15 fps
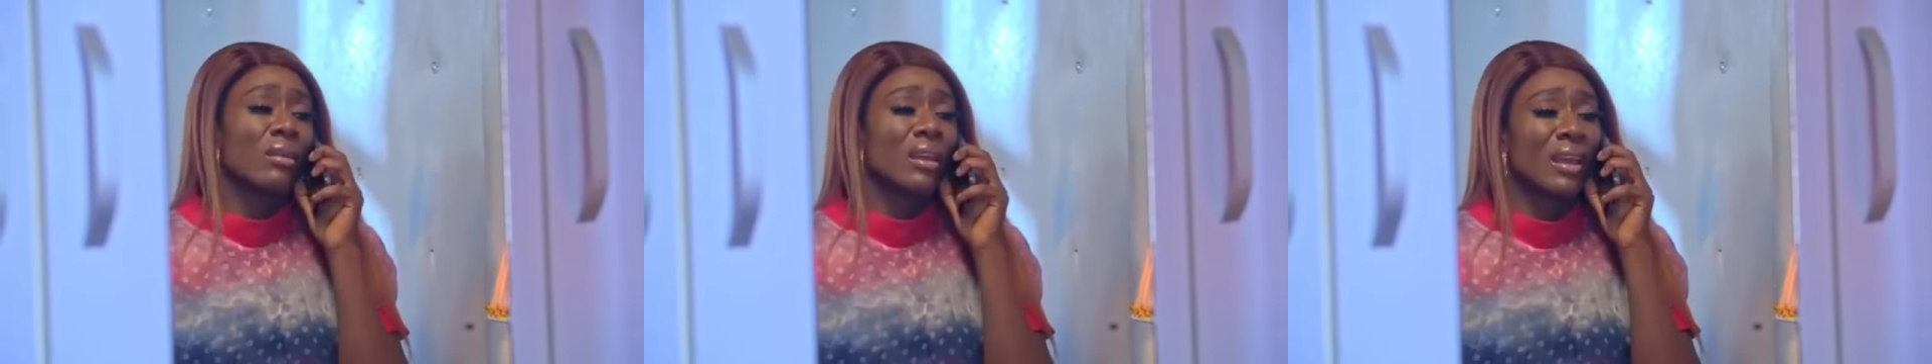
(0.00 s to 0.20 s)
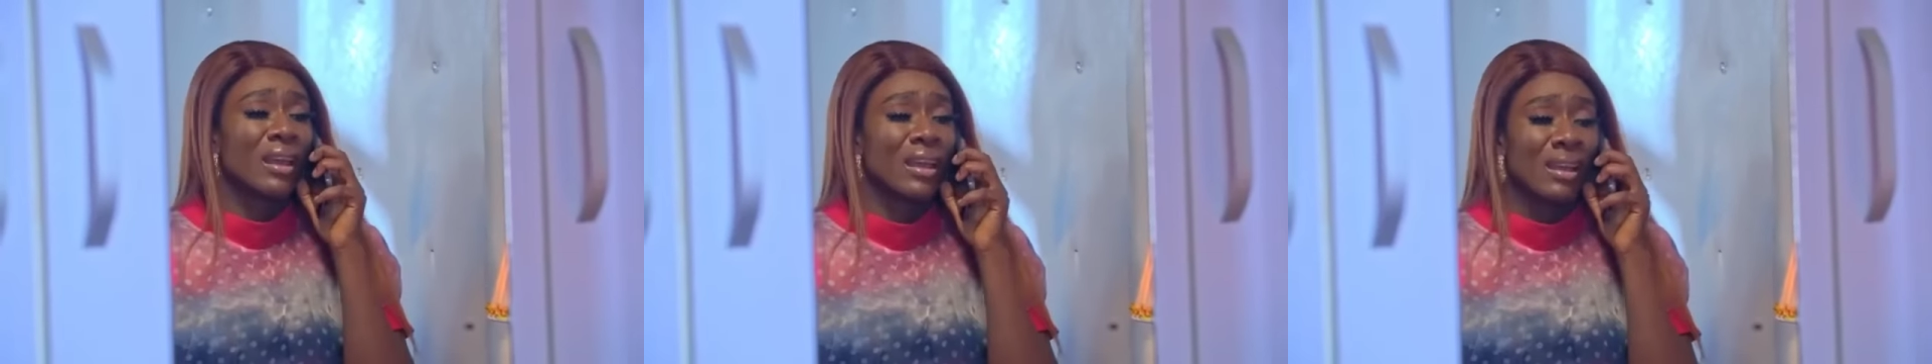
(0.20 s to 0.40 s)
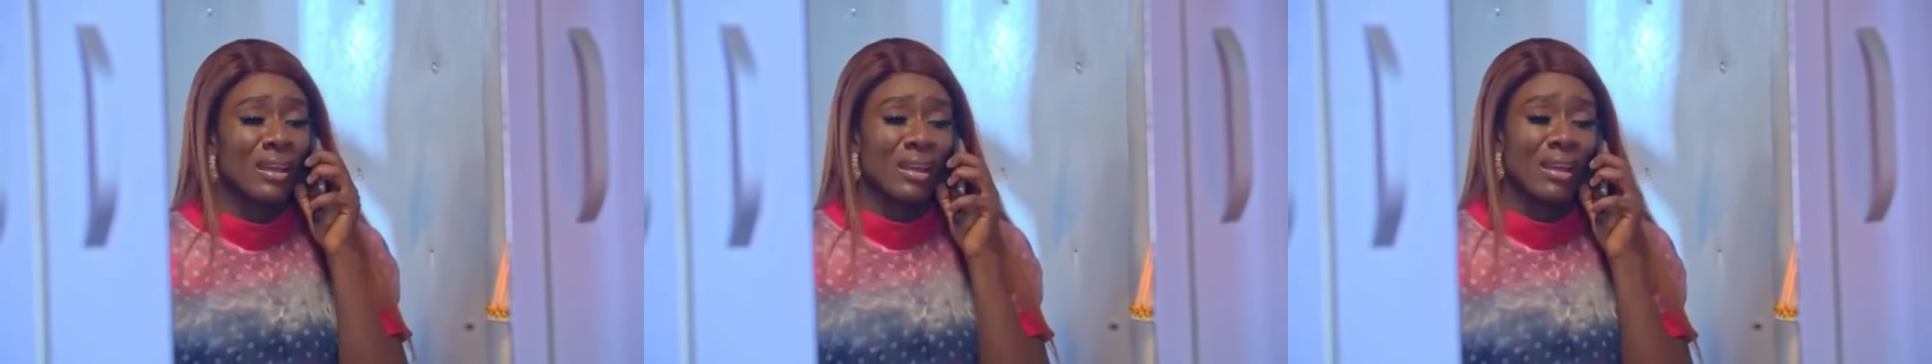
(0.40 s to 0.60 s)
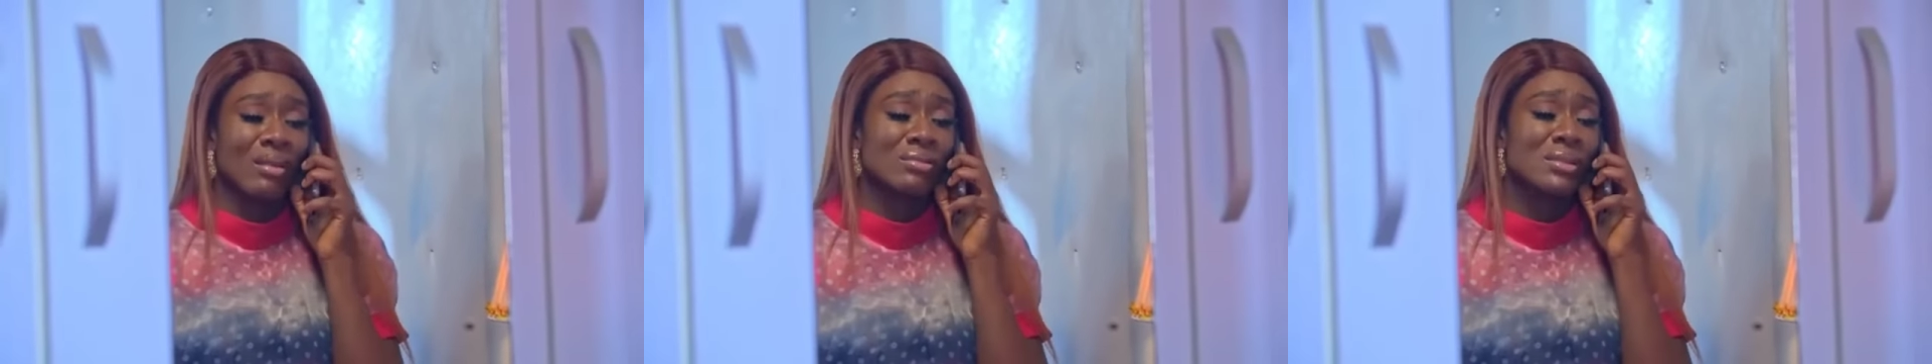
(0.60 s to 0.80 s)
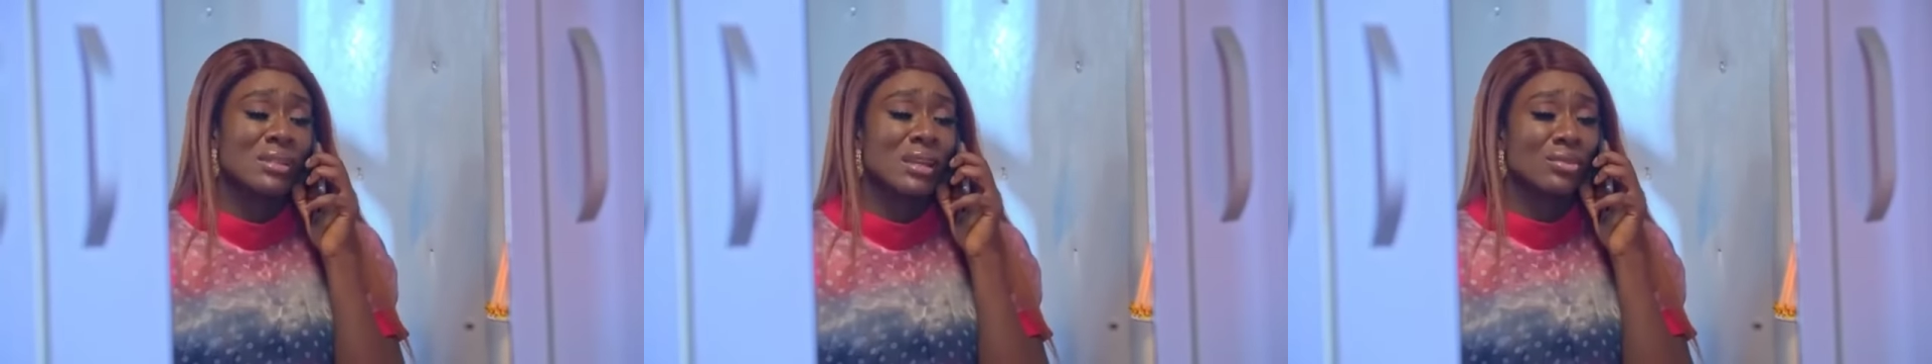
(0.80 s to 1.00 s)

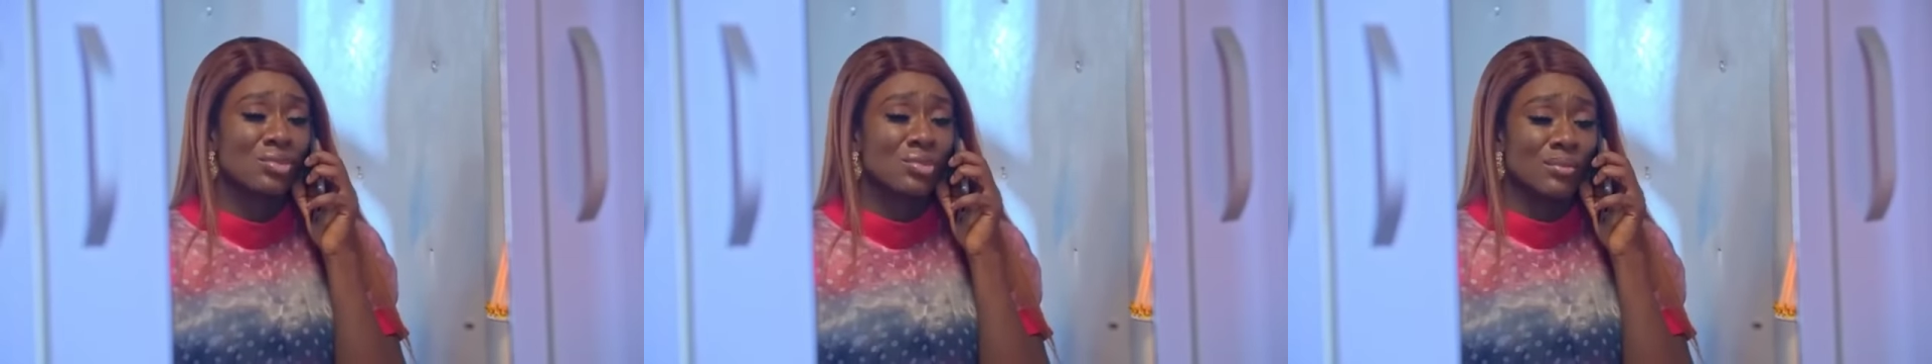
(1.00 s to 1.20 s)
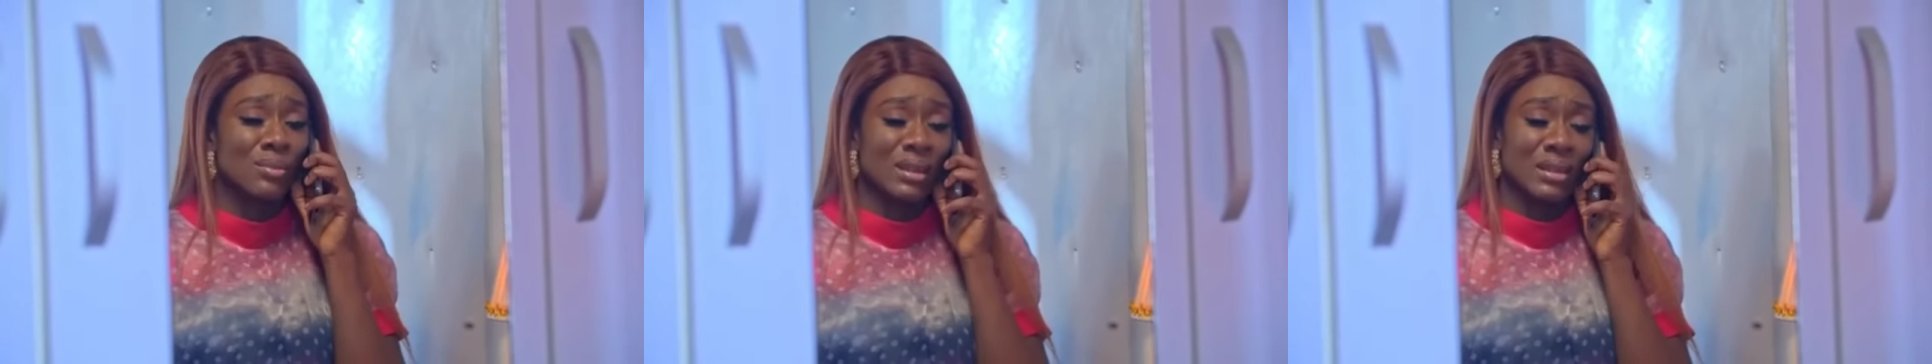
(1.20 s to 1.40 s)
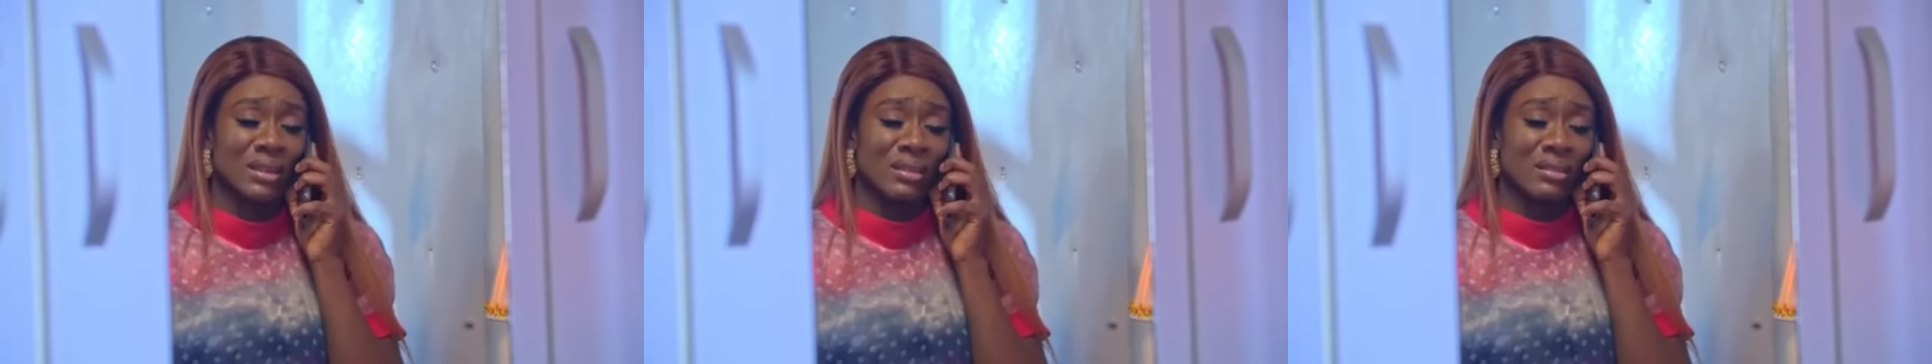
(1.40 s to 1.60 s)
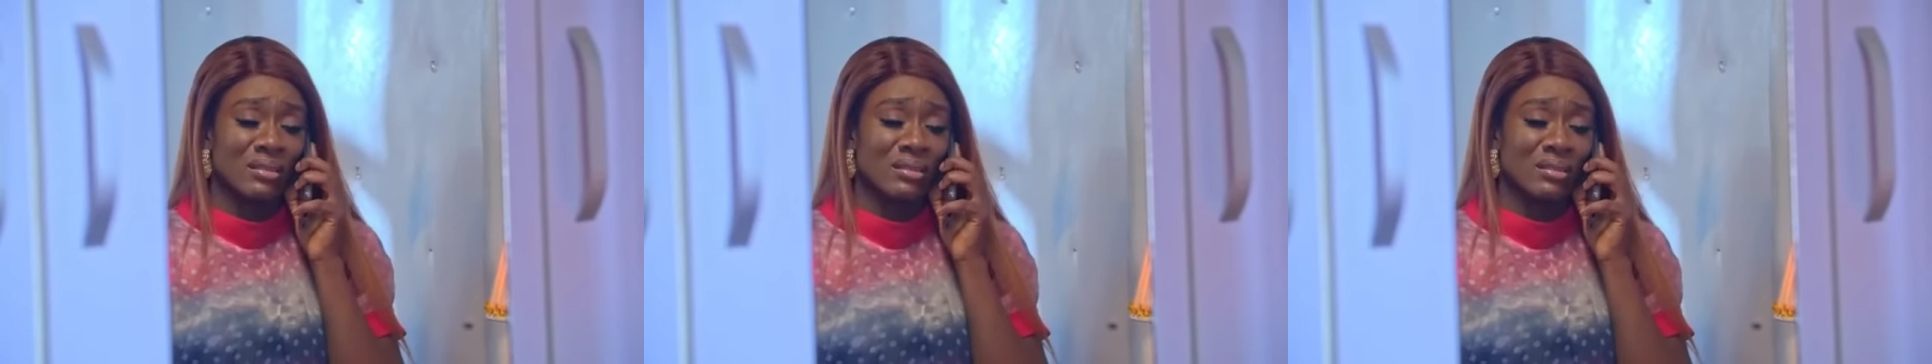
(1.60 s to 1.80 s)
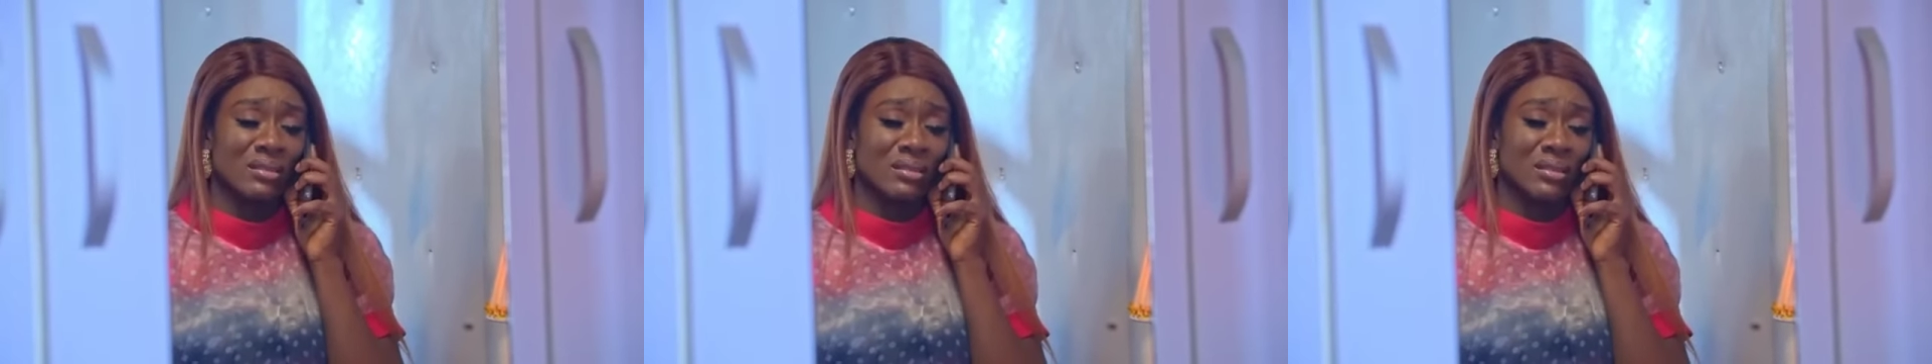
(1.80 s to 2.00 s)
Okay, I'll send you
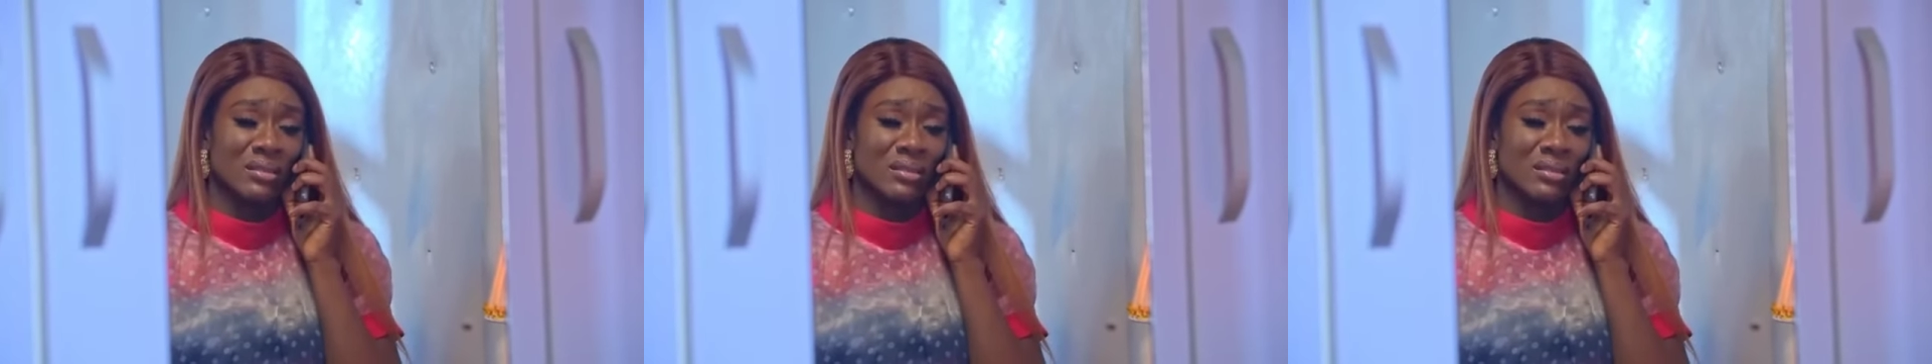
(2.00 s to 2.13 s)
money.